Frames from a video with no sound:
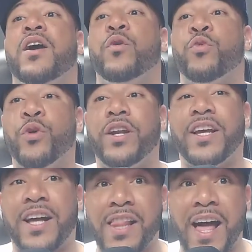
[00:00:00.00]
Ruining
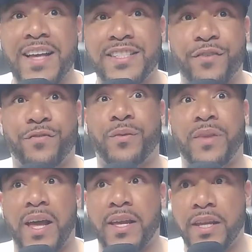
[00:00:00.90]
a Classic from
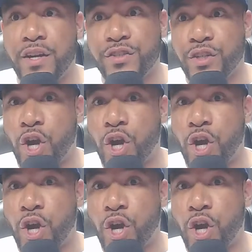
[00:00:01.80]
like years ago